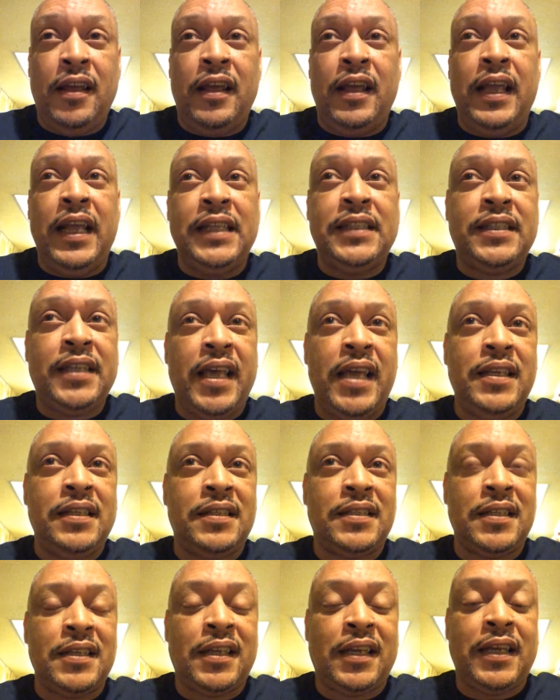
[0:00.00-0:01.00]
It
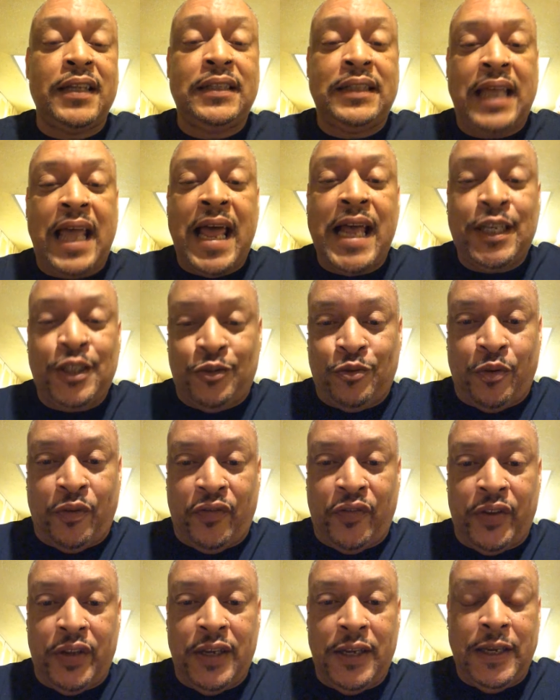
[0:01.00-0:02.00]
takes
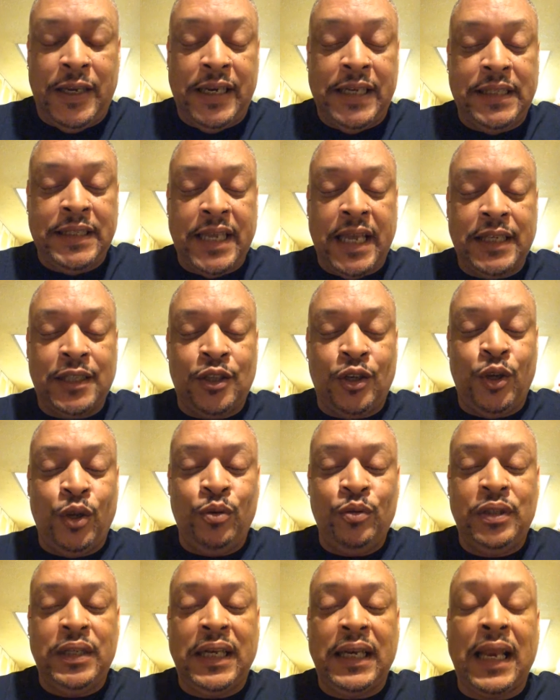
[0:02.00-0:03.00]
catastrophe and it takes
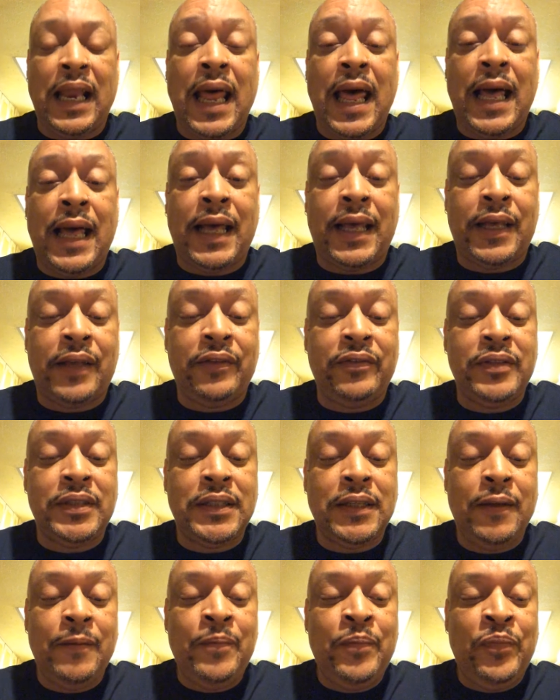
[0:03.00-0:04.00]
losing
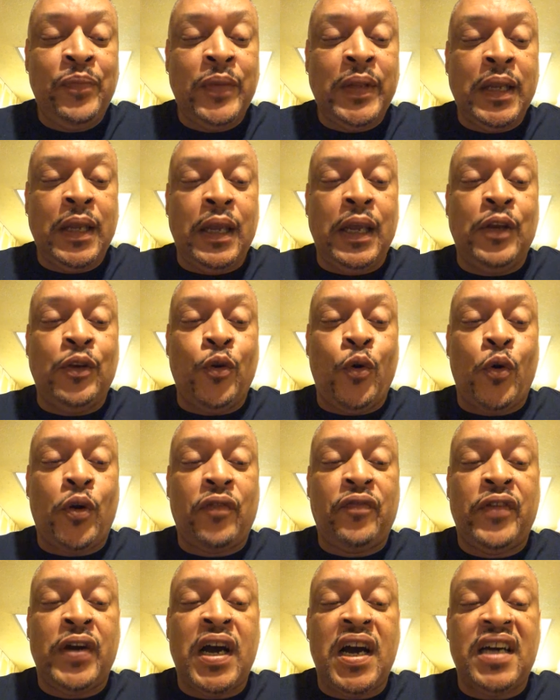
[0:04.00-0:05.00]
lives in order
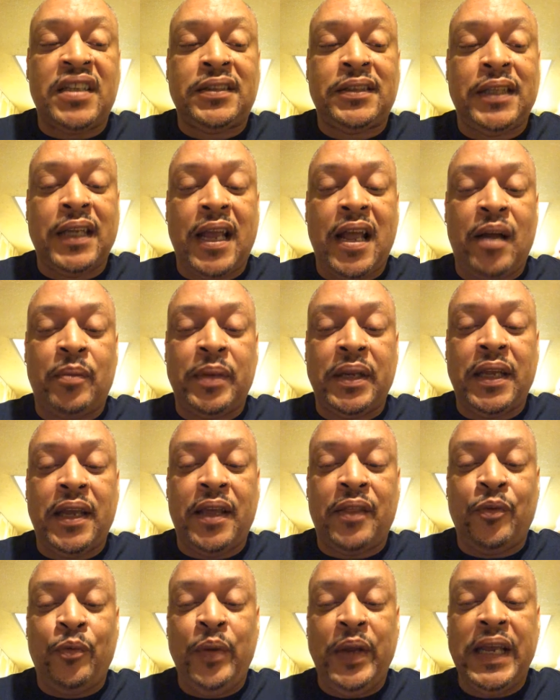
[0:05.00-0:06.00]
for us to come
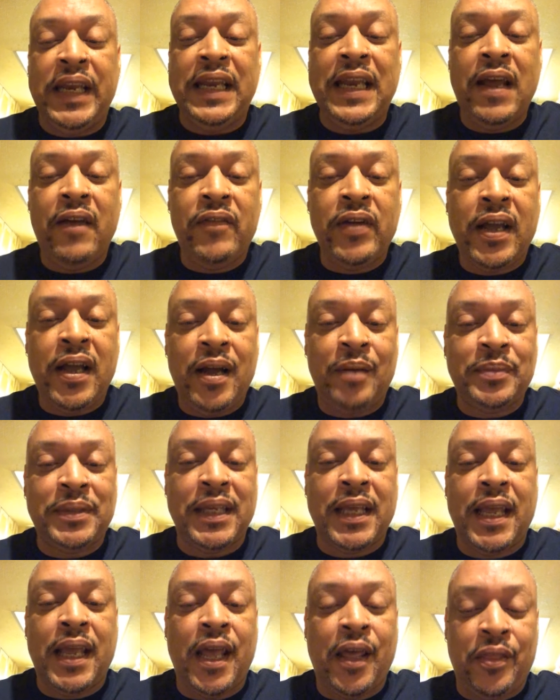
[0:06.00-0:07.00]
together. We can never come
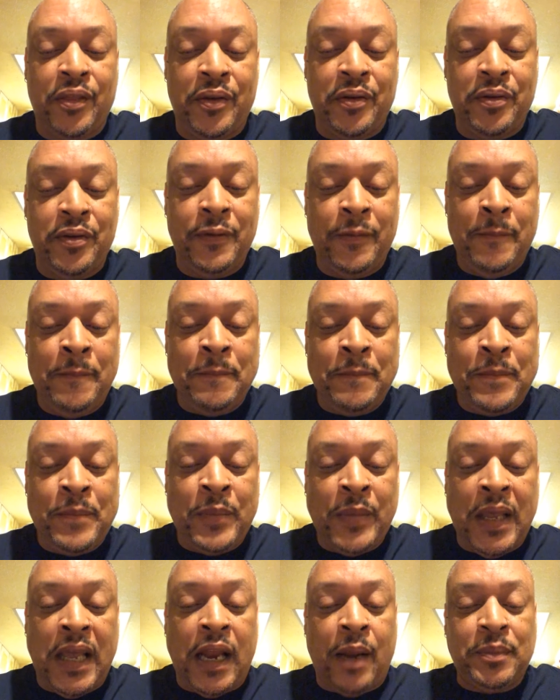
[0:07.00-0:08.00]
together,
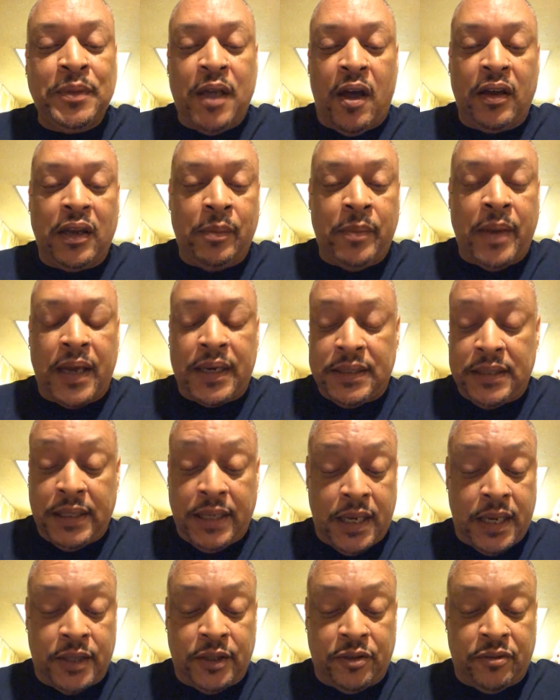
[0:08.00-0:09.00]
and I'm talking about as a
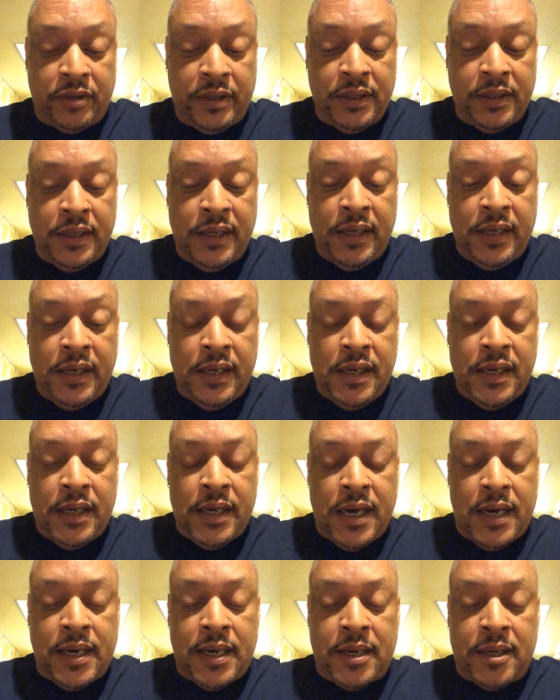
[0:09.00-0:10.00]
country,
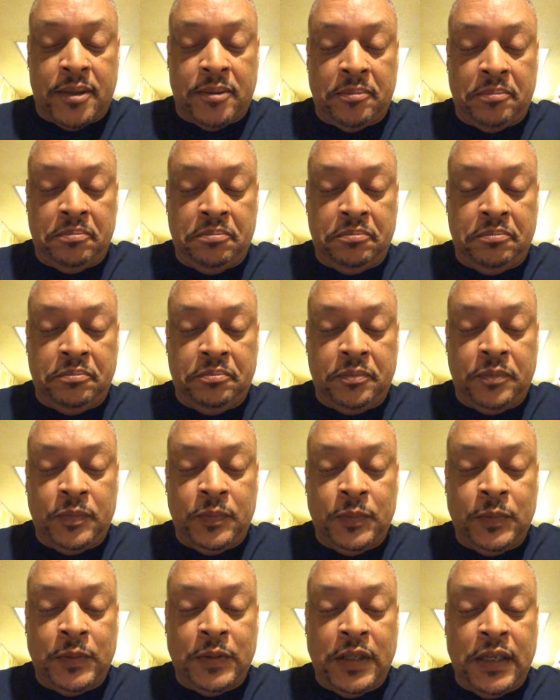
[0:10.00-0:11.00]
um,
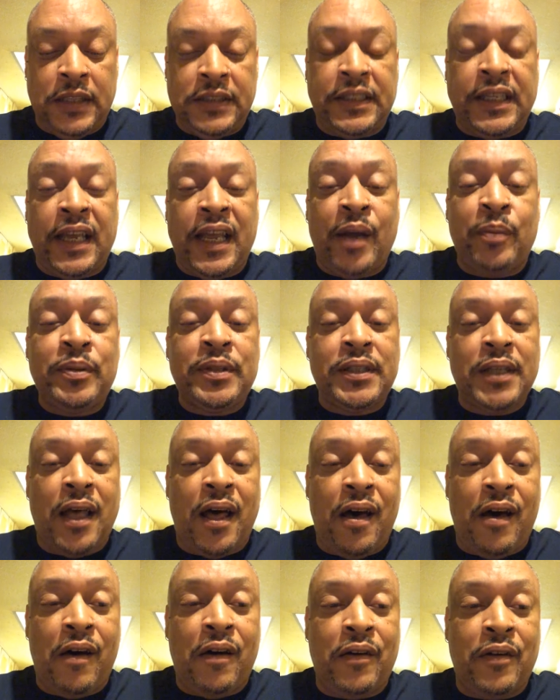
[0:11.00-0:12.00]
to help
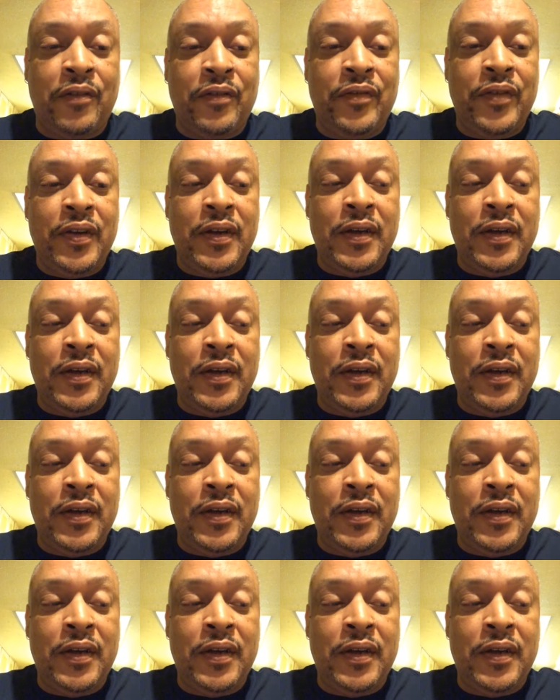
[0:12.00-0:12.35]
solve